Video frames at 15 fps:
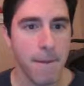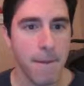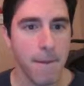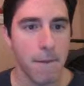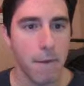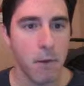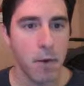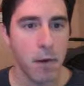
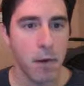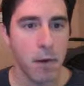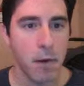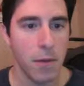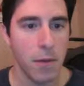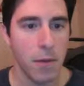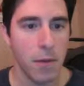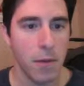Okay.
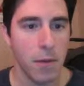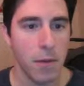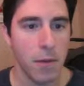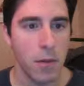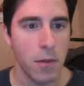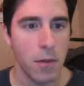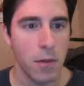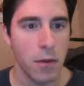
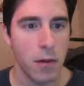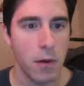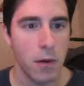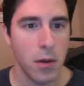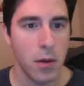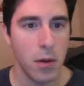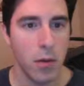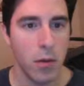
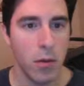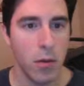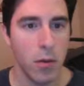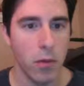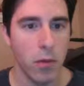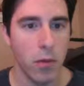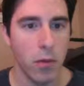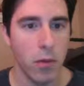Oh,
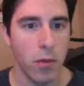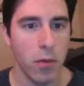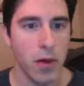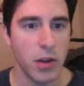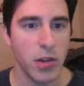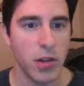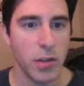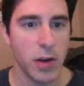I want to
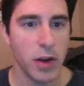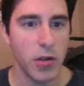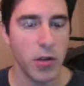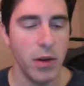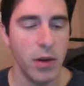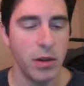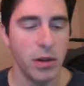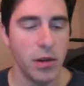make sure my
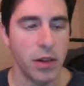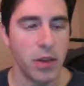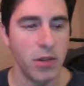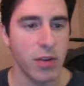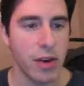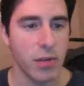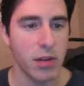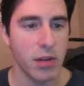queen doesn't get
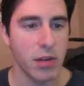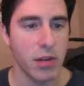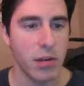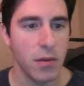trapped here.